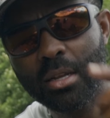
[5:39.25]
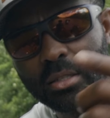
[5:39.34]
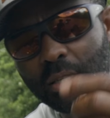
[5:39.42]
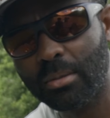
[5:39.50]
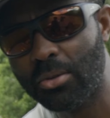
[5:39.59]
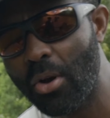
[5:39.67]

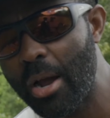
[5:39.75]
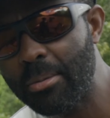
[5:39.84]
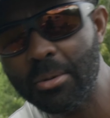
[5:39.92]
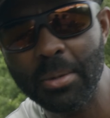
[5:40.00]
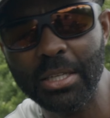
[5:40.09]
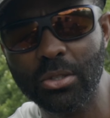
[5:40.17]
Subscribe
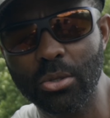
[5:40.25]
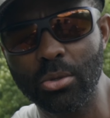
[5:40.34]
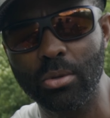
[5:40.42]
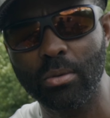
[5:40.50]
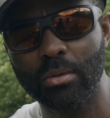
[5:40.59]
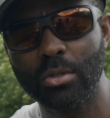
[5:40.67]
to my
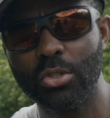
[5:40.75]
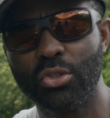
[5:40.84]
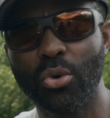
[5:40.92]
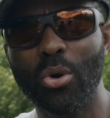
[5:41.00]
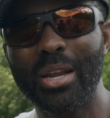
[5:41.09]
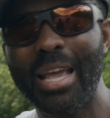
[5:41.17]
school.
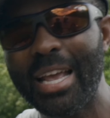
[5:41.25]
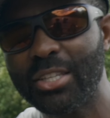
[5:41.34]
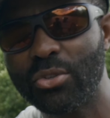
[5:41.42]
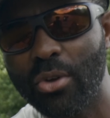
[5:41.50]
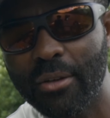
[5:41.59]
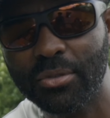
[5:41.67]
Join
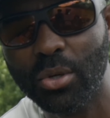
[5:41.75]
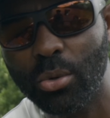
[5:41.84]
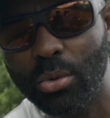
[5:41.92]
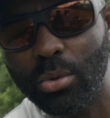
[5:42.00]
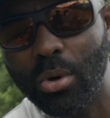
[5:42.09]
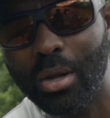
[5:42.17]

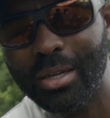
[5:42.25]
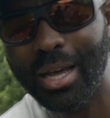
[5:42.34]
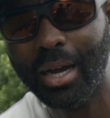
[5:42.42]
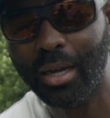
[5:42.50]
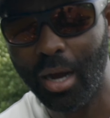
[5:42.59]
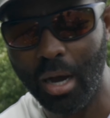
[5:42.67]

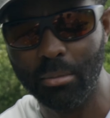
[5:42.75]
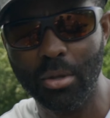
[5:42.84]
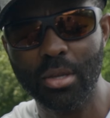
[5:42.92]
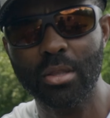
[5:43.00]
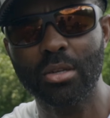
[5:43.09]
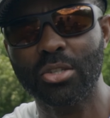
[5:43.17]
sufschool.com.
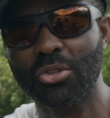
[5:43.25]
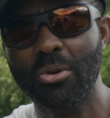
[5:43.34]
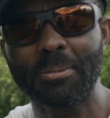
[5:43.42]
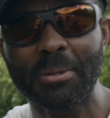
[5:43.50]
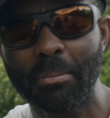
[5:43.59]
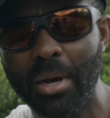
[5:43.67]
Look at the
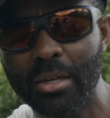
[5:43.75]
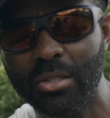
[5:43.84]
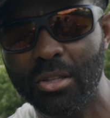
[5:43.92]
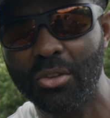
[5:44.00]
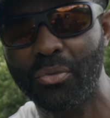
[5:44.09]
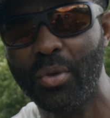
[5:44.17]
description box
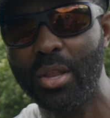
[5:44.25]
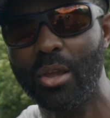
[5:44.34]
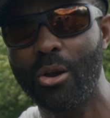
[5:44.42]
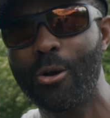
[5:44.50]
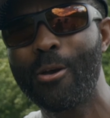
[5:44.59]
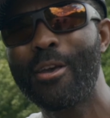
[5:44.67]
of this
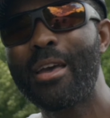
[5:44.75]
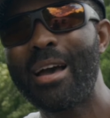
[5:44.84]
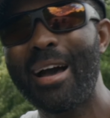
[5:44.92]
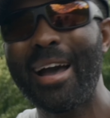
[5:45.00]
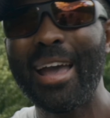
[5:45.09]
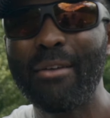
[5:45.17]
video.
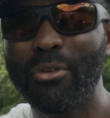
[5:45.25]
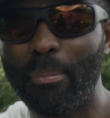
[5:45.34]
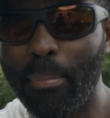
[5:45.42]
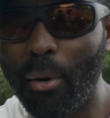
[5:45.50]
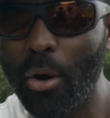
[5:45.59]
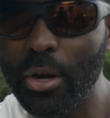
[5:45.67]
I have a
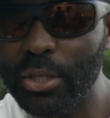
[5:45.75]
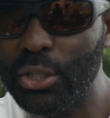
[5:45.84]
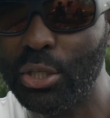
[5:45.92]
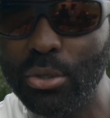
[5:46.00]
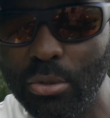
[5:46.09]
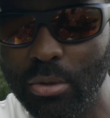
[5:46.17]
part
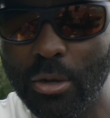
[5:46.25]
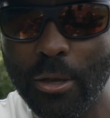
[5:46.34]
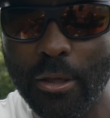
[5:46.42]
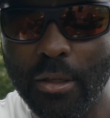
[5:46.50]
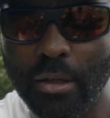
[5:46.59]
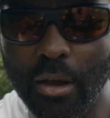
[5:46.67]
2
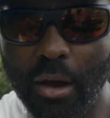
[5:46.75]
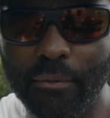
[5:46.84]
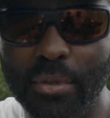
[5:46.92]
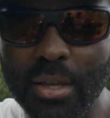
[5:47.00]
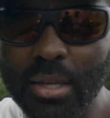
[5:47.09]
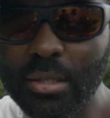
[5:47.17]

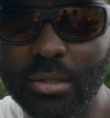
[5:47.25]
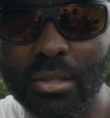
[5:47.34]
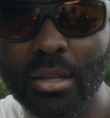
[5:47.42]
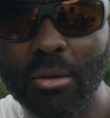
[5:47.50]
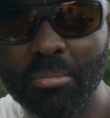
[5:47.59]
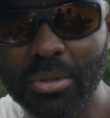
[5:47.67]
of this
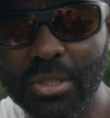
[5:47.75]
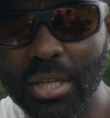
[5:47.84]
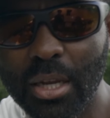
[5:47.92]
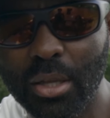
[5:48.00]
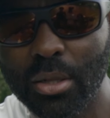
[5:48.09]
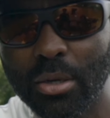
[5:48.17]

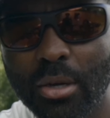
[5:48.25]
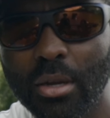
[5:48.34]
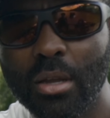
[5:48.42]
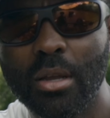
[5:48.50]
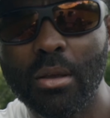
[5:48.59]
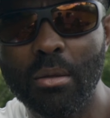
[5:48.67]
particular
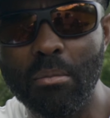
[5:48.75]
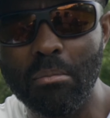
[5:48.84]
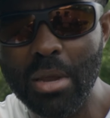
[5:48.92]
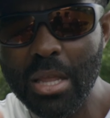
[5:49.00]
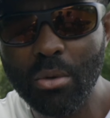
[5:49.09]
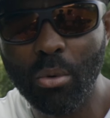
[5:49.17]

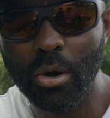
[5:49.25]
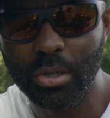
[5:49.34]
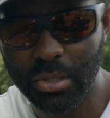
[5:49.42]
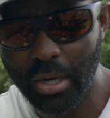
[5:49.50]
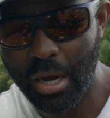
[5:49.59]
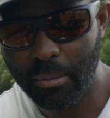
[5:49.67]
mini
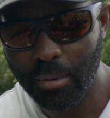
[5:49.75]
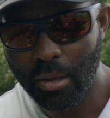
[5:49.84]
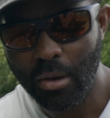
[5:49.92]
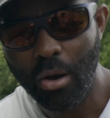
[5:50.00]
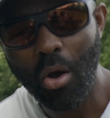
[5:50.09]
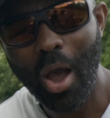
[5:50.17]
workshop
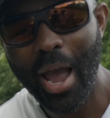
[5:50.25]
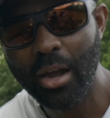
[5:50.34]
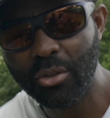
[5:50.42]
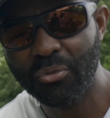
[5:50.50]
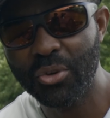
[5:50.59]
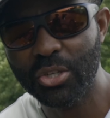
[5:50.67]
on
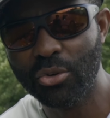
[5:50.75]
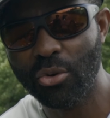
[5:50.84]
how to fish